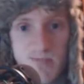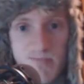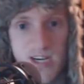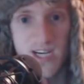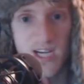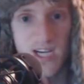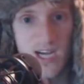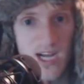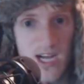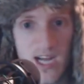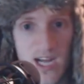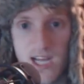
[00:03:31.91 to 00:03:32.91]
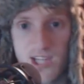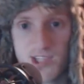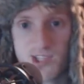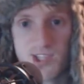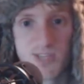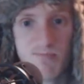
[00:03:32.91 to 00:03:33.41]
but
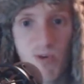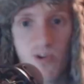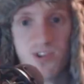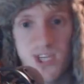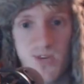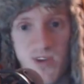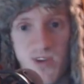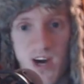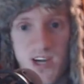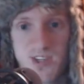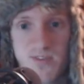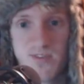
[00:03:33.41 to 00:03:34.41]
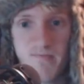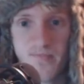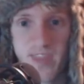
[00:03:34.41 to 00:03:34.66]
it's the sports equinox.